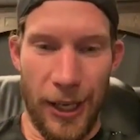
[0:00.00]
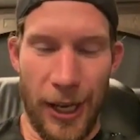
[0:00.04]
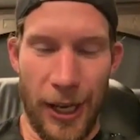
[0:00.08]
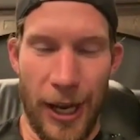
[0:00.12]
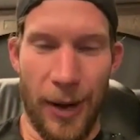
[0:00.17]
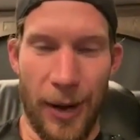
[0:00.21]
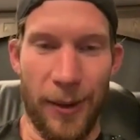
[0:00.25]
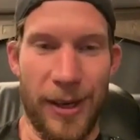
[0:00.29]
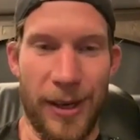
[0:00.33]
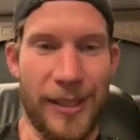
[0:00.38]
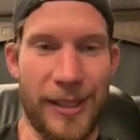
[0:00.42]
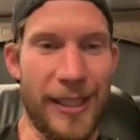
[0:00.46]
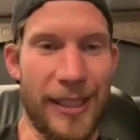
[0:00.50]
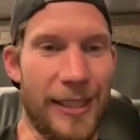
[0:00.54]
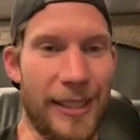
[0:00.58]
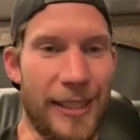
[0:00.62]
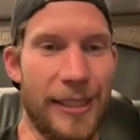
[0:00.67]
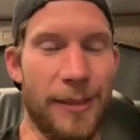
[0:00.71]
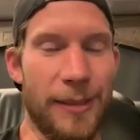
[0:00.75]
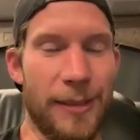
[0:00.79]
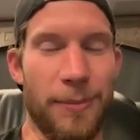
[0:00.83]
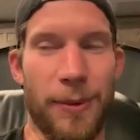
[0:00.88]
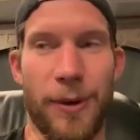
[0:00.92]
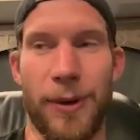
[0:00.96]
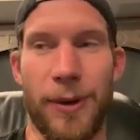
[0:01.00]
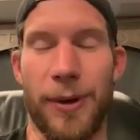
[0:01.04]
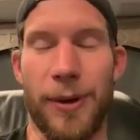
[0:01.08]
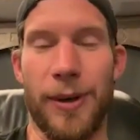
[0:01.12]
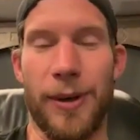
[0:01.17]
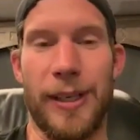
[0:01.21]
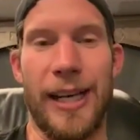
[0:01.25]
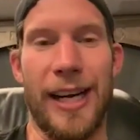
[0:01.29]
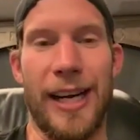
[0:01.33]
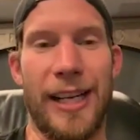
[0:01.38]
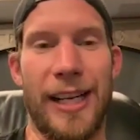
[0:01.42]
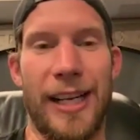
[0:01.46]
want to text him
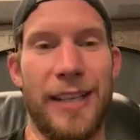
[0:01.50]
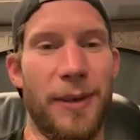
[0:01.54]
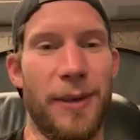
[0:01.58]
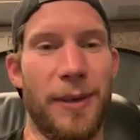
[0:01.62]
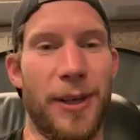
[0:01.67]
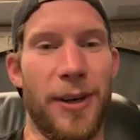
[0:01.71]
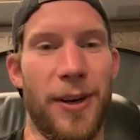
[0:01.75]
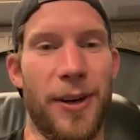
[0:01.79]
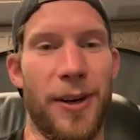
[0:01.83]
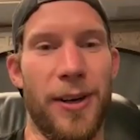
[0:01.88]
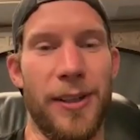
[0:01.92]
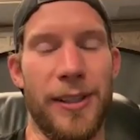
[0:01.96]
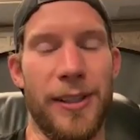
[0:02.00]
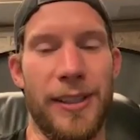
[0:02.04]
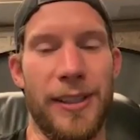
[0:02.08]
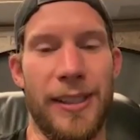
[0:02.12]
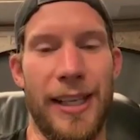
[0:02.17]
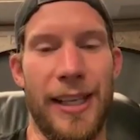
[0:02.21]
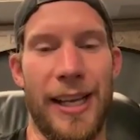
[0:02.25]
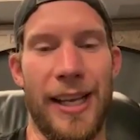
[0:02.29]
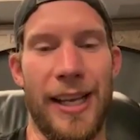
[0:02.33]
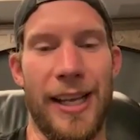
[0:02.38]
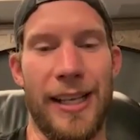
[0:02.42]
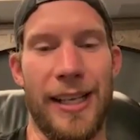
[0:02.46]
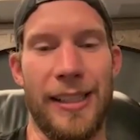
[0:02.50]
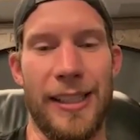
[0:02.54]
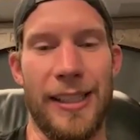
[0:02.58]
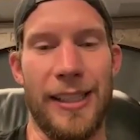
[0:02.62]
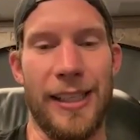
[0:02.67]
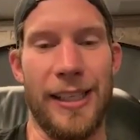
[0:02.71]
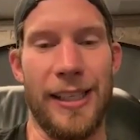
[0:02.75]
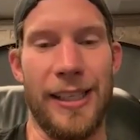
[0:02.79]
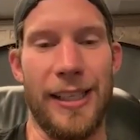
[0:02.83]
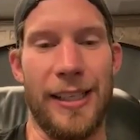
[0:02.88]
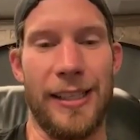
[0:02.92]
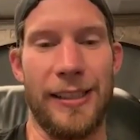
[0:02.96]
or kind of give him a call and and
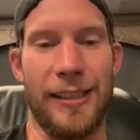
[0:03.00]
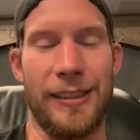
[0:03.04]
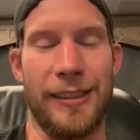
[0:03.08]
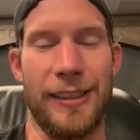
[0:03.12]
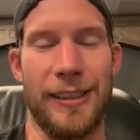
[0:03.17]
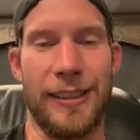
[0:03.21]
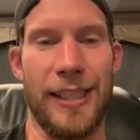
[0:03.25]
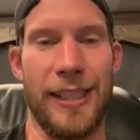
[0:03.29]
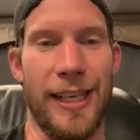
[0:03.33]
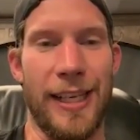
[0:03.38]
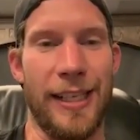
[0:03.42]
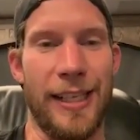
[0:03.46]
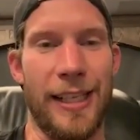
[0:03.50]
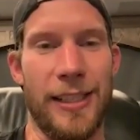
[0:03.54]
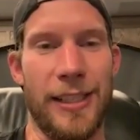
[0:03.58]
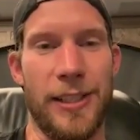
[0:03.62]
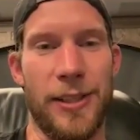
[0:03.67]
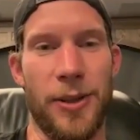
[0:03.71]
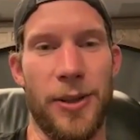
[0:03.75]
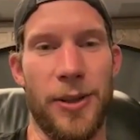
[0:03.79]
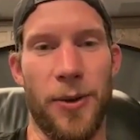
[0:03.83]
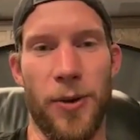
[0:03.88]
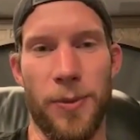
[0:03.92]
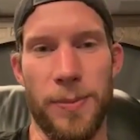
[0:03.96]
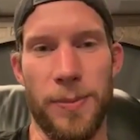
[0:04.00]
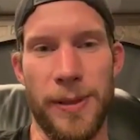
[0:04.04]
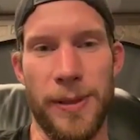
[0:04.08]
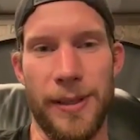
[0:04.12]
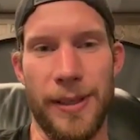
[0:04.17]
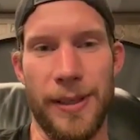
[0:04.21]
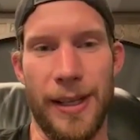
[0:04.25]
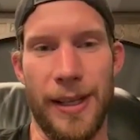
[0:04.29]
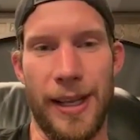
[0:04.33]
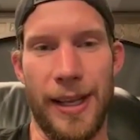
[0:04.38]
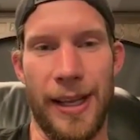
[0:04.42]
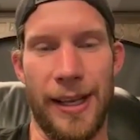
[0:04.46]
uh, just kind of get to know him
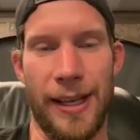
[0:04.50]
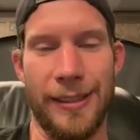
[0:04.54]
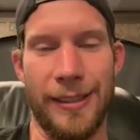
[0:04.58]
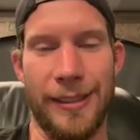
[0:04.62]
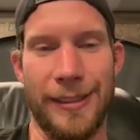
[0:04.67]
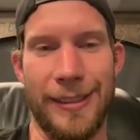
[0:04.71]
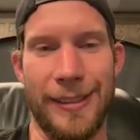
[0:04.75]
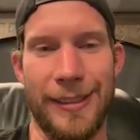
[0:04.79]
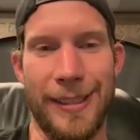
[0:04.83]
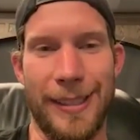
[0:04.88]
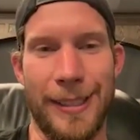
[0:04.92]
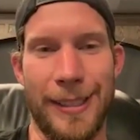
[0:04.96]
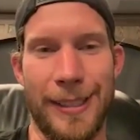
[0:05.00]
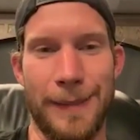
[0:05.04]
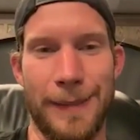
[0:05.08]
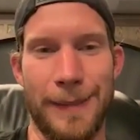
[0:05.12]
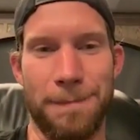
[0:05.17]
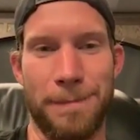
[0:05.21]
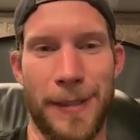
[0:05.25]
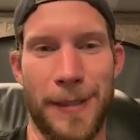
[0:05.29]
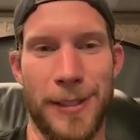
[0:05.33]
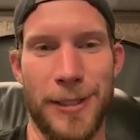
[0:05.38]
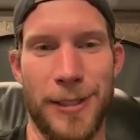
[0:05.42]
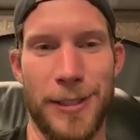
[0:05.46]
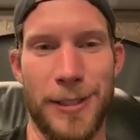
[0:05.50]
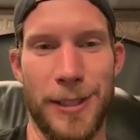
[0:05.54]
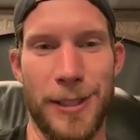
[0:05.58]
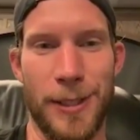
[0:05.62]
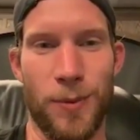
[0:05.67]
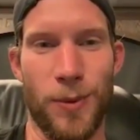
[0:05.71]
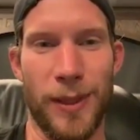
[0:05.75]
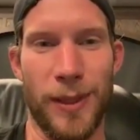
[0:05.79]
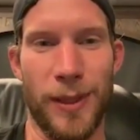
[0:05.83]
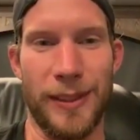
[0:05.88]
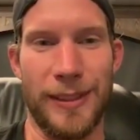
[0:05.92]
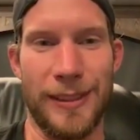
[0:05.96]
and and uh, and see
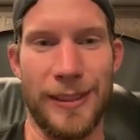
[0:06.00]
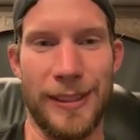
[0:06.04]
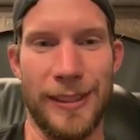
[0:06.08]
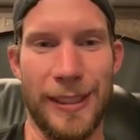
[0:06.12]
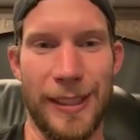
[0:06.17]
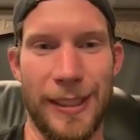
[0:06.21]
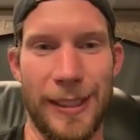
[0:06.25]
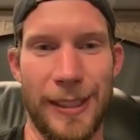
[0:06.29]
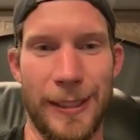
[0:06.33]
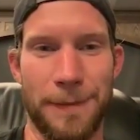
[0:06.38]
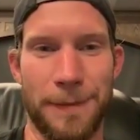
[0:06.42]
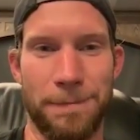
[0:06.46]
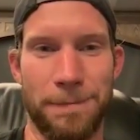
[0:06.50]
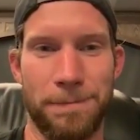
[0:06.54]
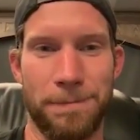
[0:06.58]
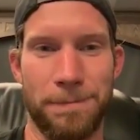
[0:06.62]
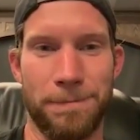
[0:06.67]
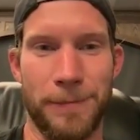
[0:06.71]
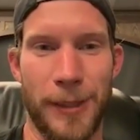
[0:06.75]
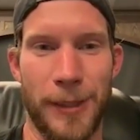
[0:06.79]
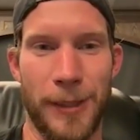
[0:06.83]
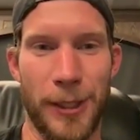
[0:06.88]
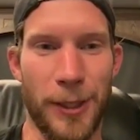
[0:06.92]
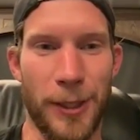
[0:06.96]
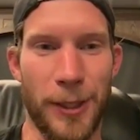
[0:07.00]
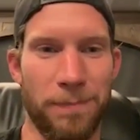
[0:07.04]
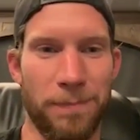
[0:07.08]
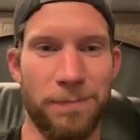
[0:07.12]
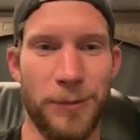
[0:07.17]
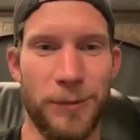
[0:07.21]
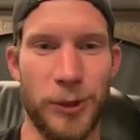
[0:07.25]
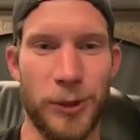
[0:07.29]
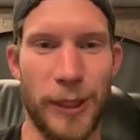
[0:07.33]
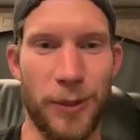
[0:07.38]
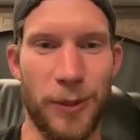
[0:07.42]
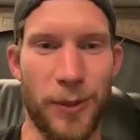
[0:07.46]
what uh, you know
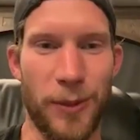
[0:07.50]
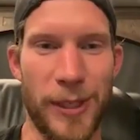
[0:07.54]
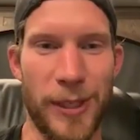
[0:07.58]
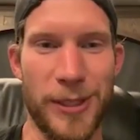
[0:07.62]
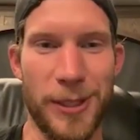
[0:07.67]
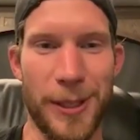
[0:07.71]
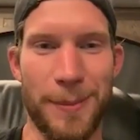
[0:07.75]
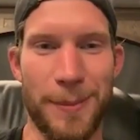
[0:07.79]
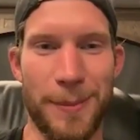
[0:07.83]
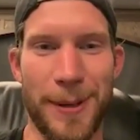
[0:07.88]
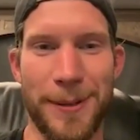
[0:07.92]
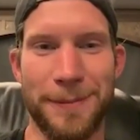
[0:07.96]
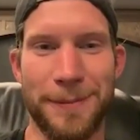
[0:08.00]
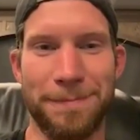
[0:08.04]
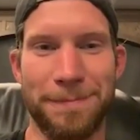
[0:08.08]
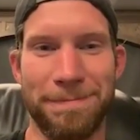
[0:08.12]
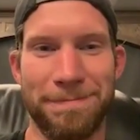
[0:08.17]
see what he's all about.